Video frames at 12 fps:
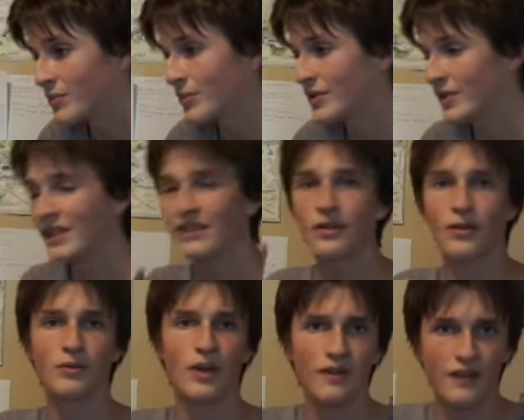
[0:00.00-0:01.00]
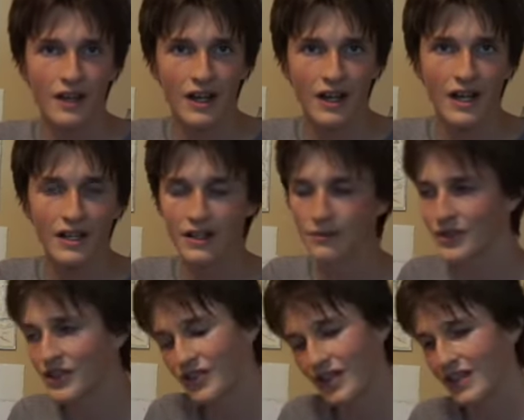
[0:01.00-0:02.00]
was either a rough cut, they were
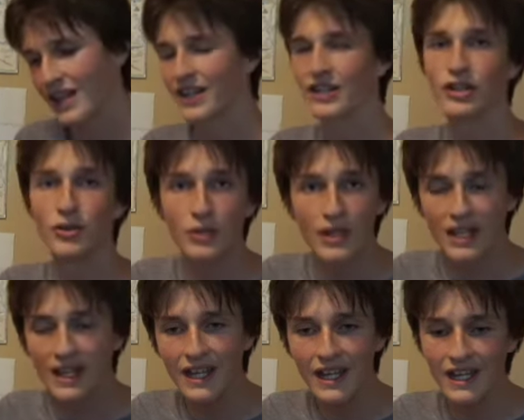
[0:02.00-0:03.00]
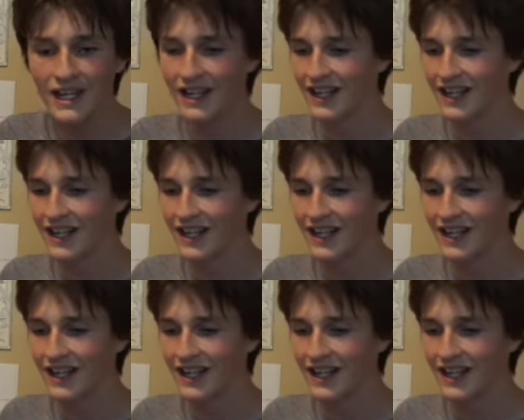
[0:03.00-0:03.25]
just like kind of doing it.